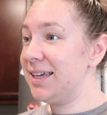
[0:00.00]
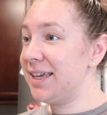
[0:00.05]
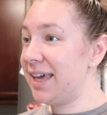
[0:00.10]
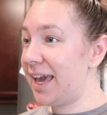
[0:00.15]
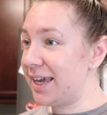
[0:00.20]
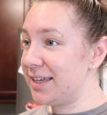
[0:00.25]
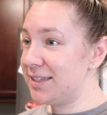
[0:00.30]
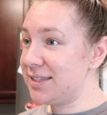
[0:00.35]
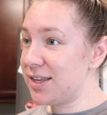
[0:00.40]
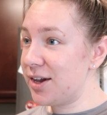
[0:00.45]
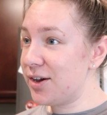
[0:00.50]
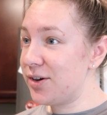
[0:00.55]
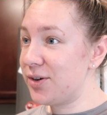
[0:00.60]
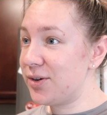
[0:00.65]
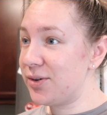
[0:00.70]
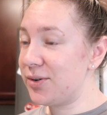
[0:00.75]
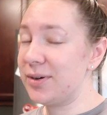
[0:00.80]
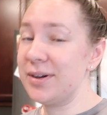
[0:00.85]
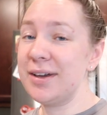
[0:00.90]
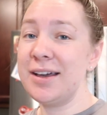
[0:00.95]

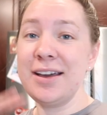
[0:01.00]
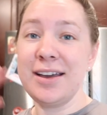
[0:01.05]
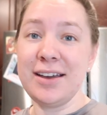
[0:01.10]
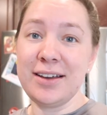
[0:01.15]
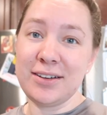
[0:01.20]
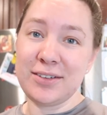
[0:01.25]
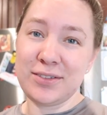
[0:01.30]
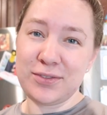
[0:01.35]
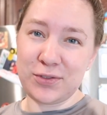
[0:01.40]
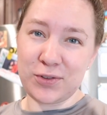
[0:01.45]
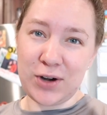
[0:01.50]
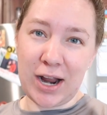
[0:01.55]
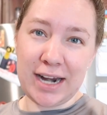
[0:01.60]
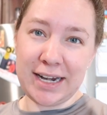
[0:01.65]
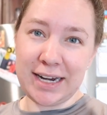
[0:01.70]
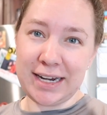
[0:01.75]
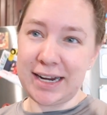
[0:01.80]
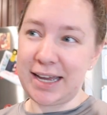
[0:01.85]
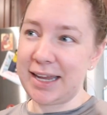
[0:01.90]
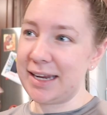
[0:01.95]
queso
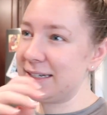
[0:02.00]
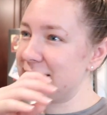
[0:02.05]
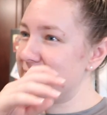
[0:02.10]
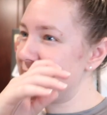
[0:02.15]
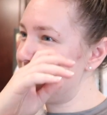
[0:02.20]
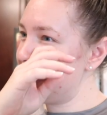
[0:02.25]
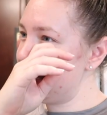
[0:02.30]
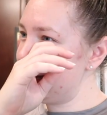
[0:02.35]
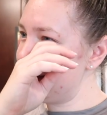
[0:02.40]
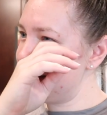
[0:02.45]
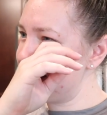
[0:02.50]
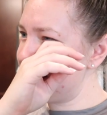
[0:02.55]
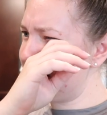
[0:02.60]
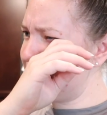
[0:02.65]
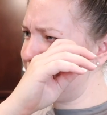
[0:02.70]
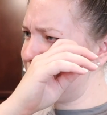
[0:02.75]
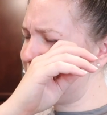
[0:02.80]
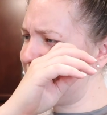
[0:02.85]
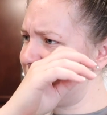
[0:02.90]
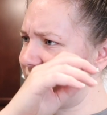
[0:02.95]
Friday night. Did I? I
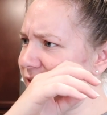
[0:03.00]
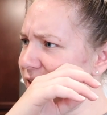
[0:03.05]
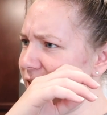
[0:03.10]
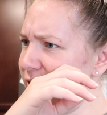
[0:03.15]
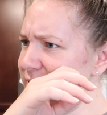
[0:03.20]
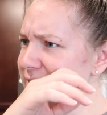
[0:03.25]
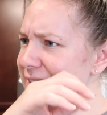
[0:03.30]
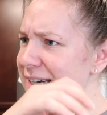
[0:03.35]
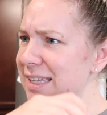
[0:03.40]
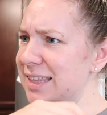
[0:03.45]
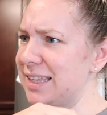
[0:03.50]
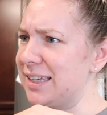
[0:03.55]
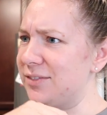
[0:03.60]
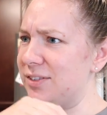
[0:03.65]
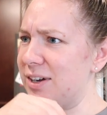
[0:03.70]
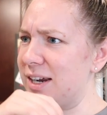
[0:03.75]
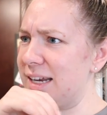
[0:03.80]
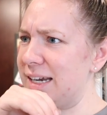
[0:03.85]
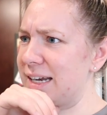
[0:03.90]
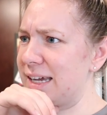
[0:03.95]
don't think I vlogged anything
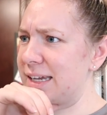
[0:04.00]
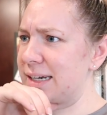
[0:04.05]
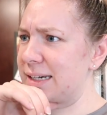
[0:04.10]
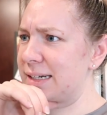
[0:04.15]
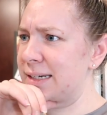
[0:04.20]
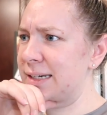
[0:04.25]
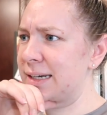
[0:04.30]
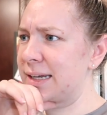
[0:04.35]
Friday night.